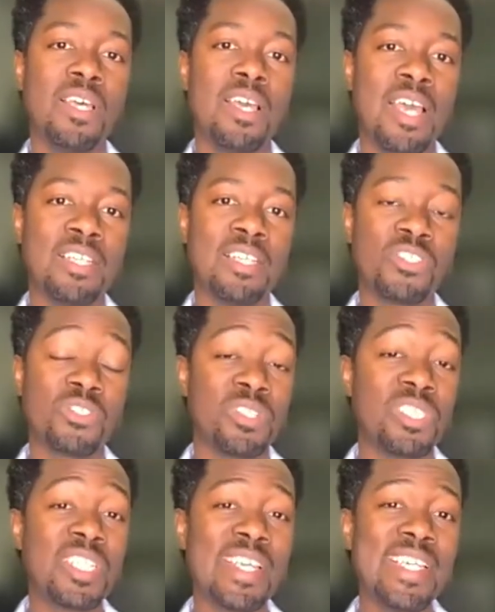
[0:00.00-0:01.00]
and
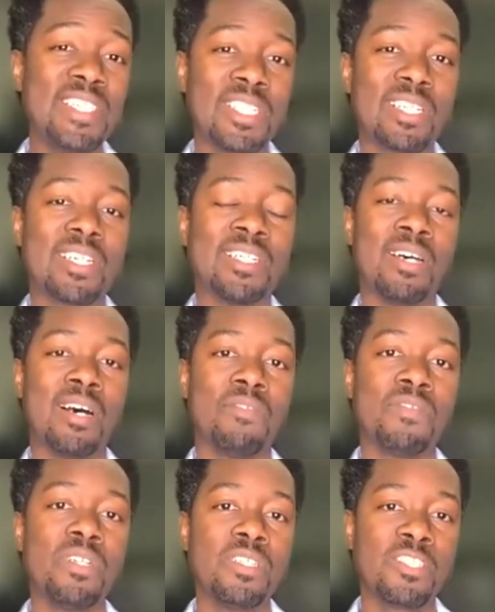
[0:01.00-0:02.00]
strategic enough
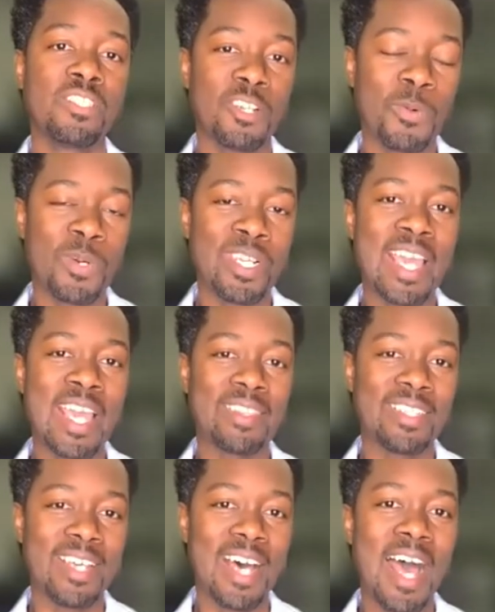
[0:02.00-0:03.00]
to create
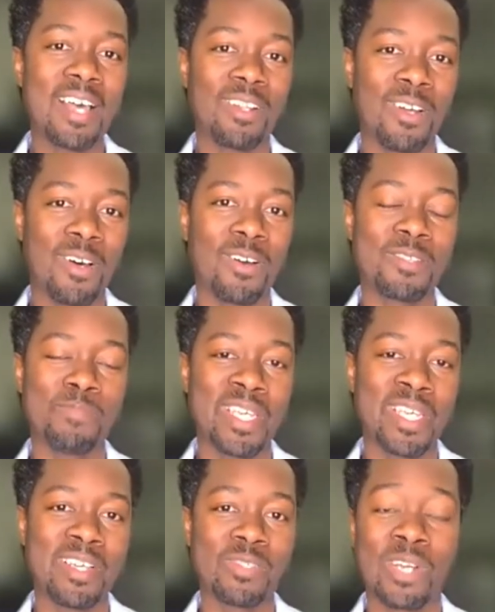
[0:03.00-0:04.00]
the dialogues.
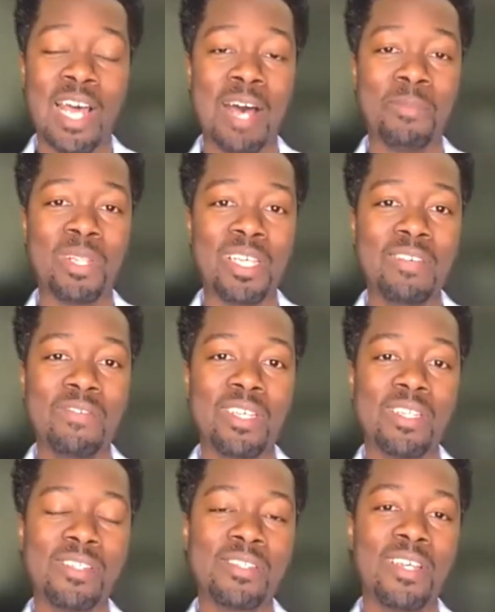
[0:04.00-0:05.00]
Because what I believe
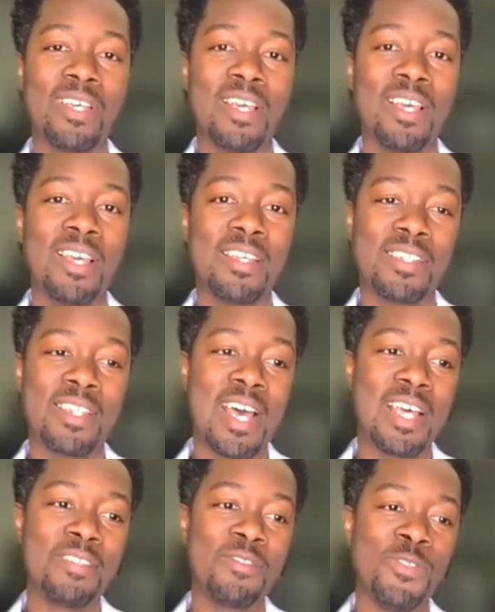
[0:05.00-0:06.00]
is, is
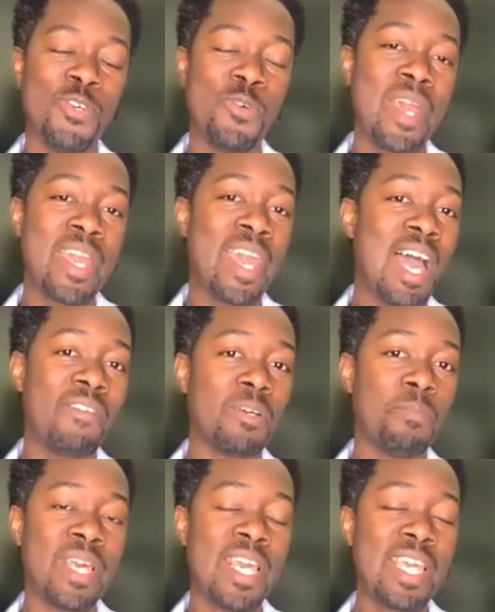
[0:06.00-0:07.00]
that you may have an
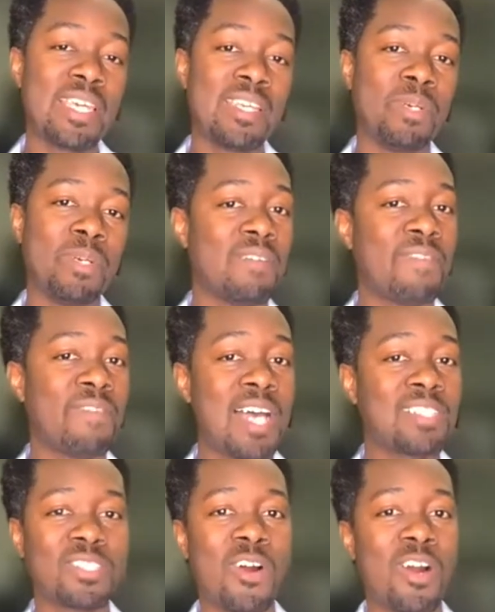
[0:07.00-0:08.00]
opinion, but if I
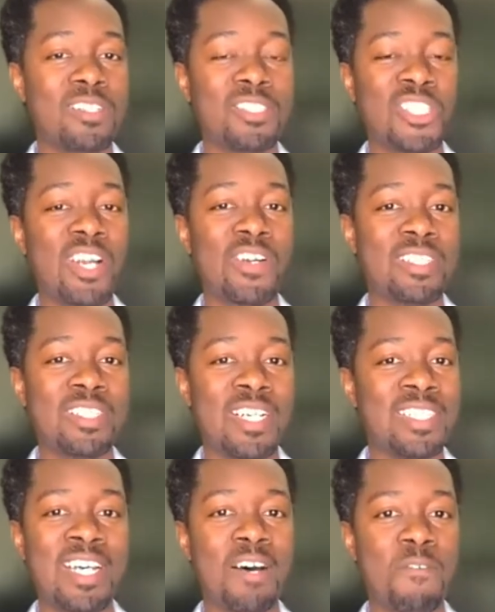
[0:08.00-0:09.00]
start sharing
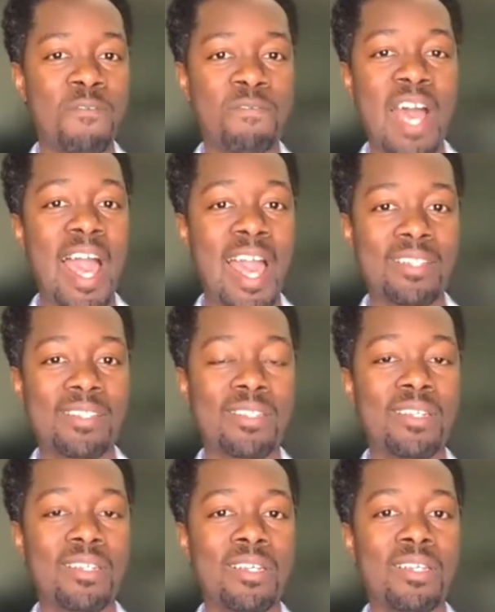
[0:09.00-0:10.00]
enough
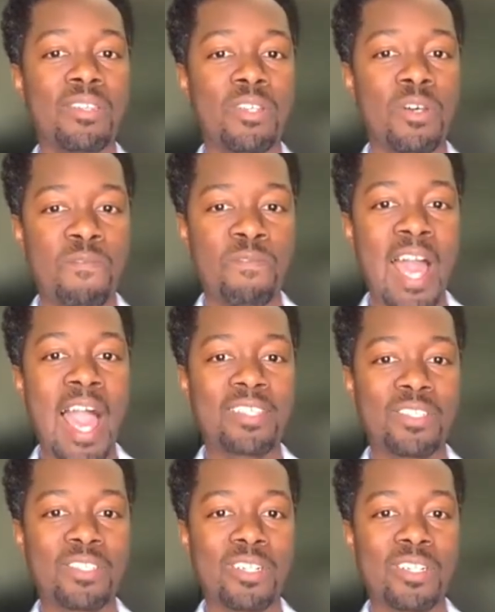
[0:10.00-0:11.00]
facts, the
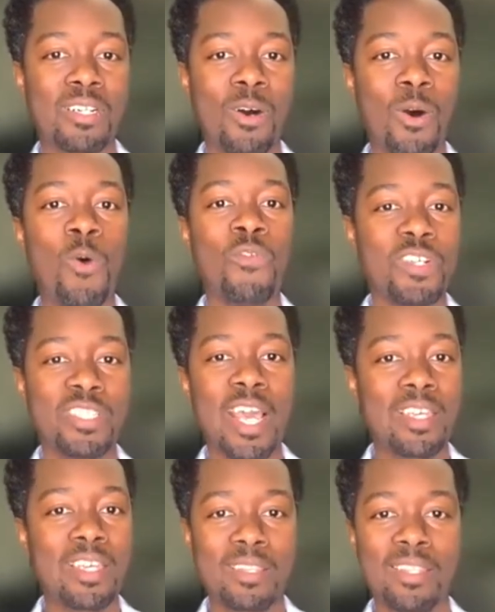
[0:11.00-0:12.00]
facts are gonna
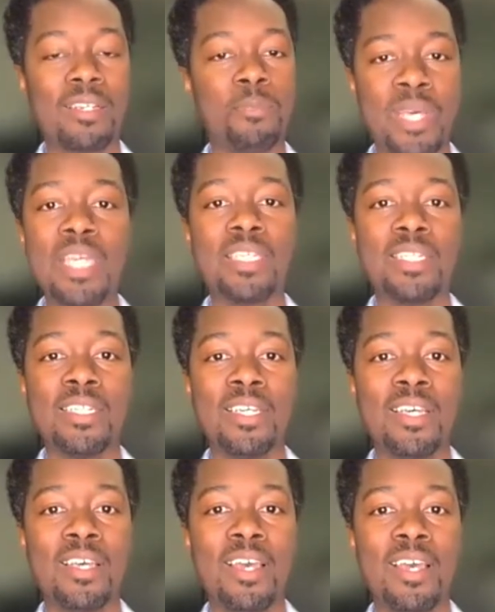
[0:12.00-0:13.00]
overtake the opinion
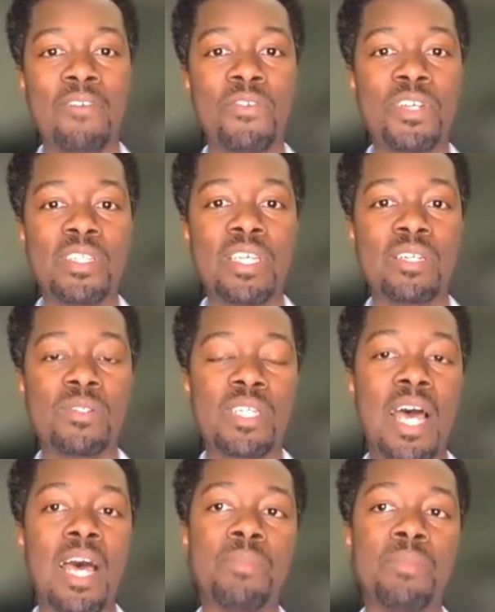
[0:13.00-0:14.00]
every single
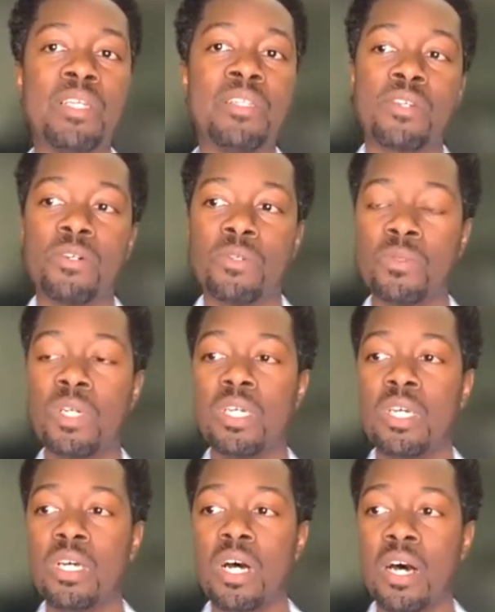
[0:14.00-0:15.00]
time. And so,
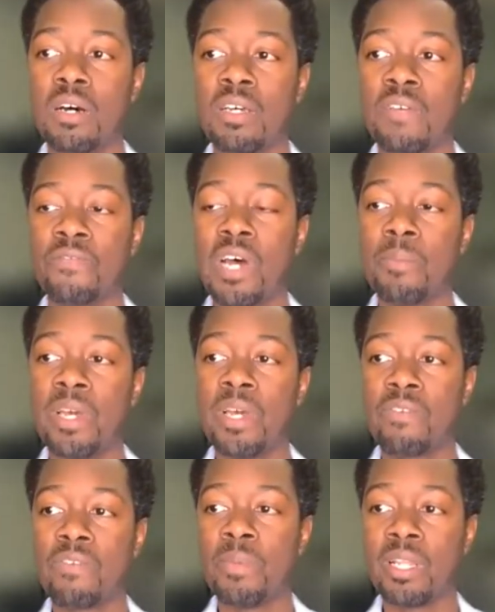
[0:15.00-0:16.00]
Uh, from a,
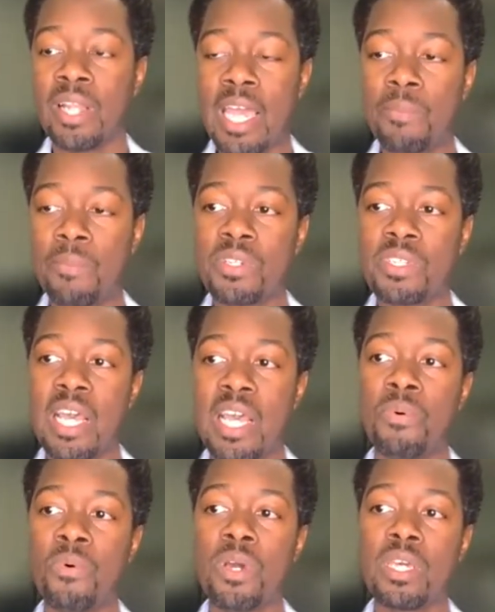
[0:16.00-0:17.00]
from a labor
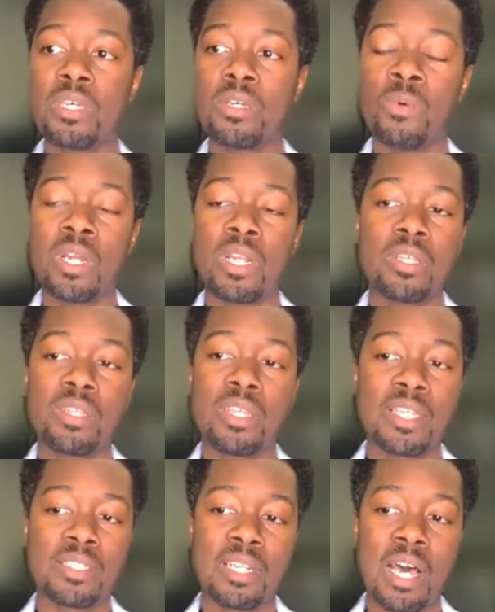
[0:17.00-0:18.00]
standpoint, one of the
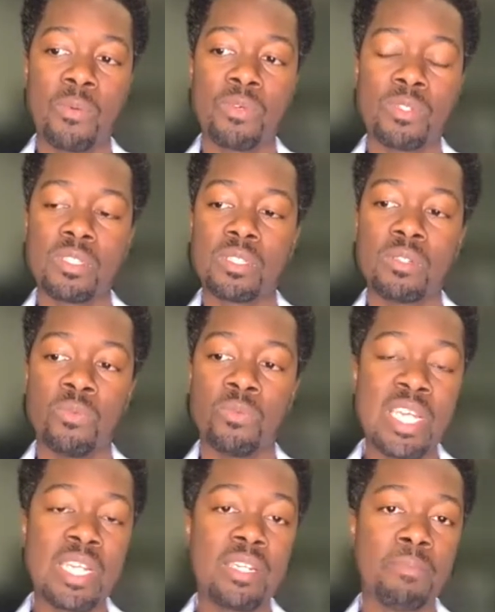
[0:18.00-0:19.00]
things that I was
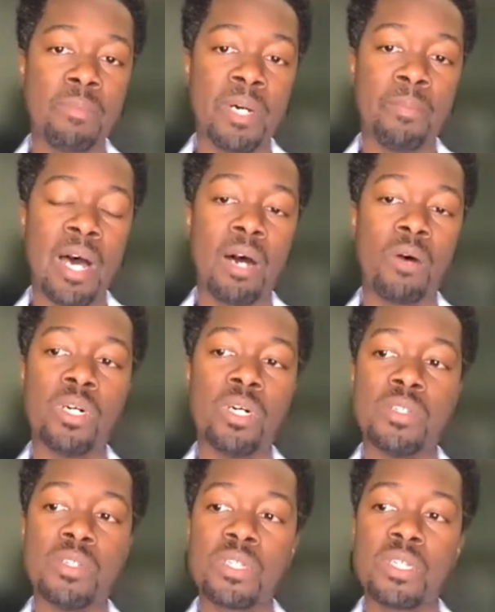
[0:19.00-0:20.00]
reading about
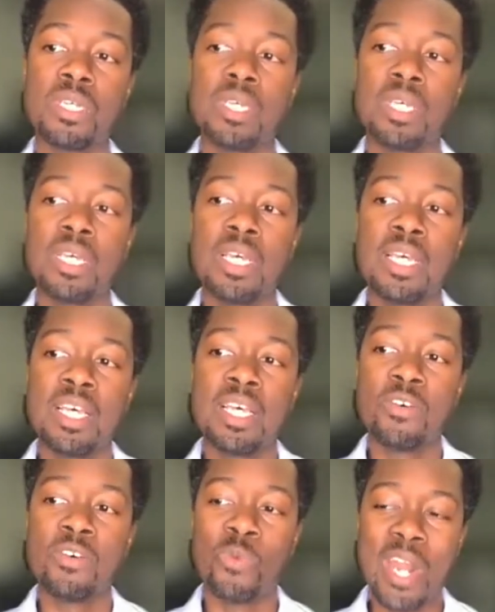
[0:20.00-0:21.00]
was
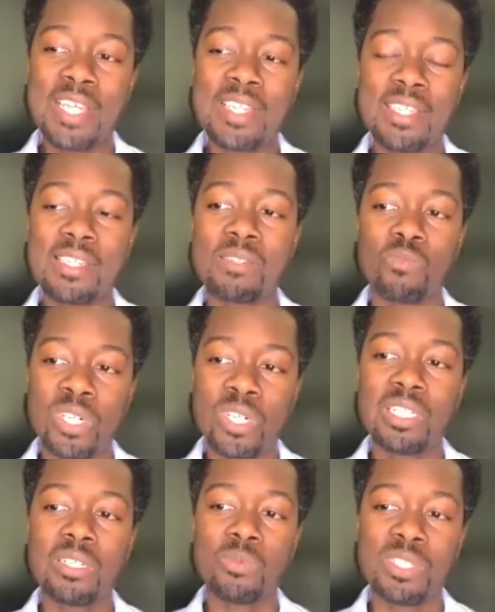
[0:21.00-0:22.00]
racism
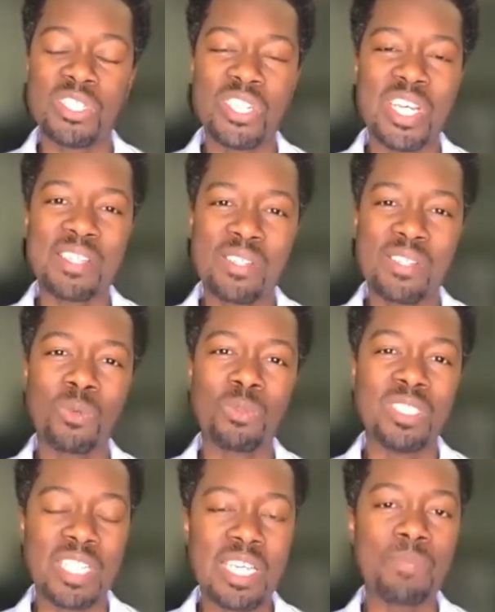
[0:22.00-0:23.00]
really was just so
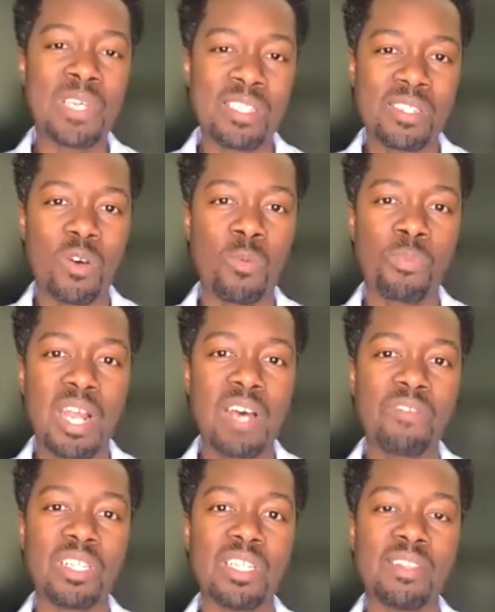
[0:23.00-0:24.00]
deep and so
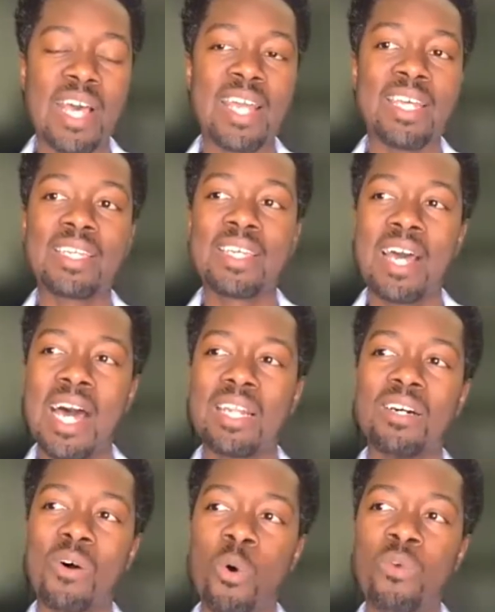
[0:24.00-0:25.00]
prevalent that it kind
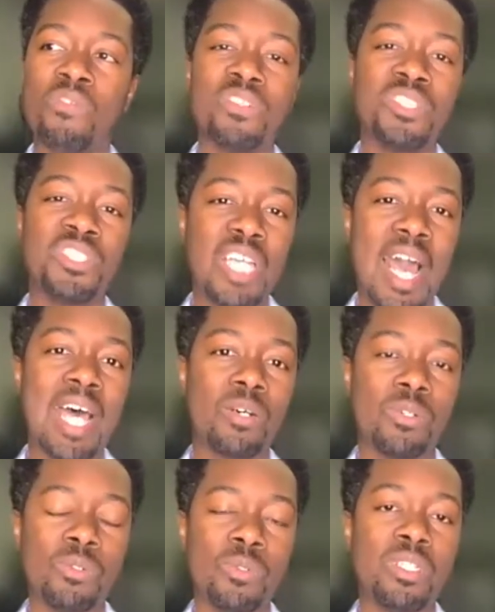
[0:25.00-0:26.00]
of
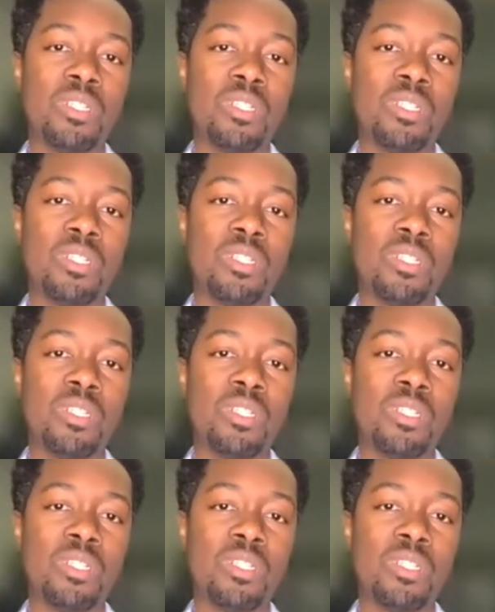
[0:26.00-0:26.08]
overshadowed